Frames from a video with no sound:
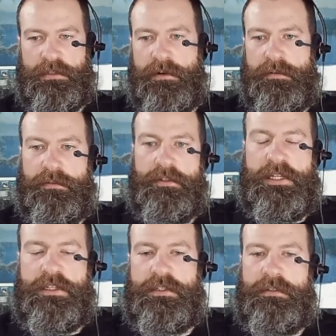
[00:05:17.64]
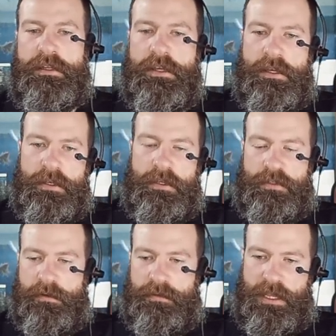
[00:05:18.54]
or authorization.
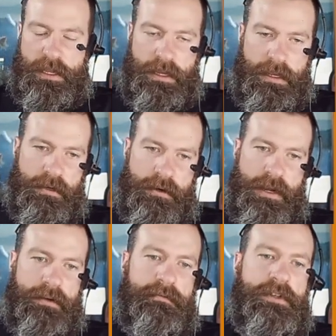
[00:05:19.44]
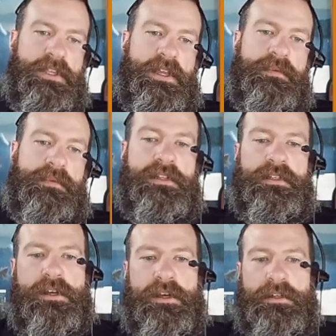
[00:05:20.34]
So they integrate with Amazon
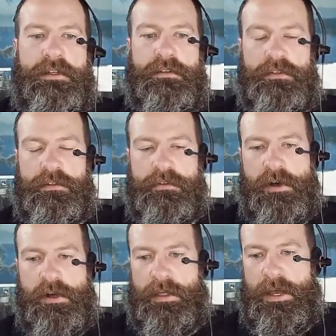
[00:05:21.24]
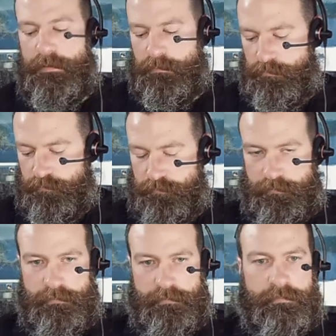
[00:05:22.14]
Cognito to do all that.
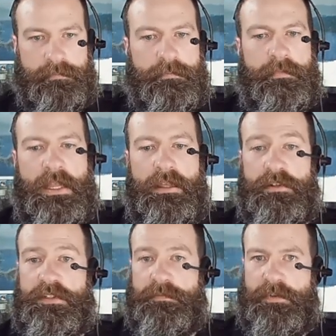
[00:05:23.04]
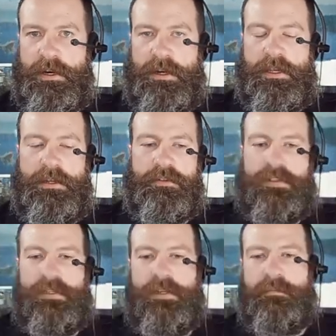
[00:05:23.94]
And there's some very
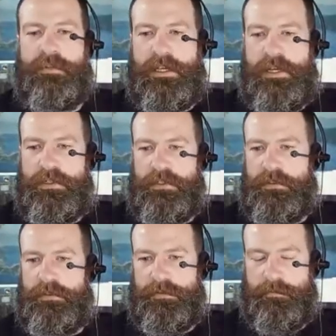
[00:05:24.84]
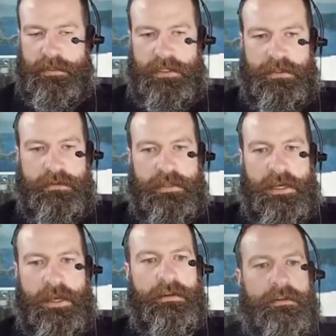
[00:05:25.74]
interesting implications when they do that,